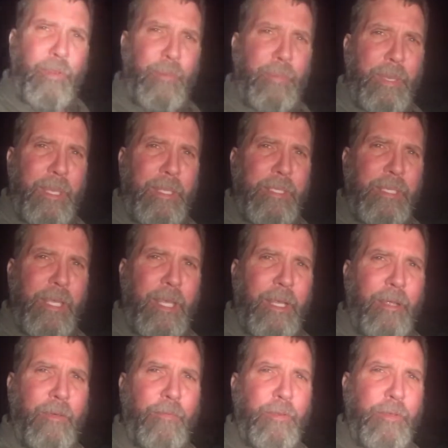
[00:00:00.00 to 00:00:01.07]
at the beans yet.
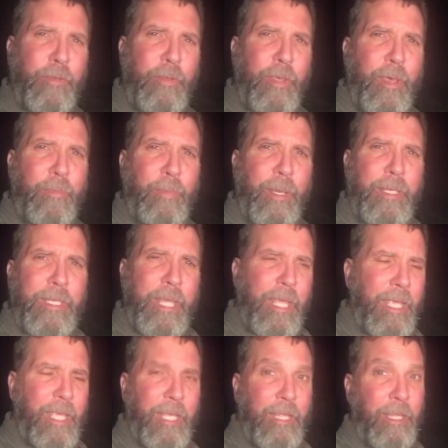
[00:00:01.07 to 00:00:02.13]
I'll have to do that by
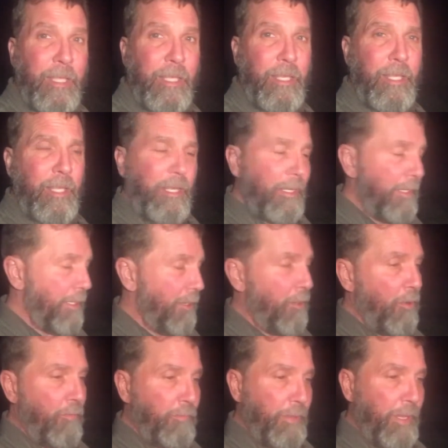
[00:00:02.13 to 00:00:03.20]
taking the lid
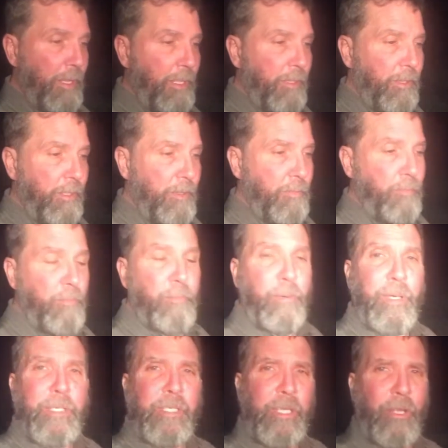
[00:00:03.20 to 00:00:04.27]
off, taking the
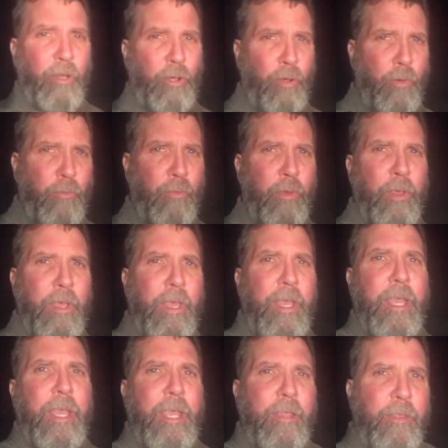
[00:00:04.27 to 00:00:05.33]
brisket off,
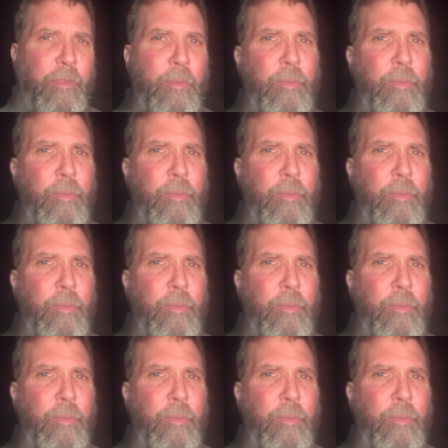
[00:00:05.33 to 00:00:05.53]
and then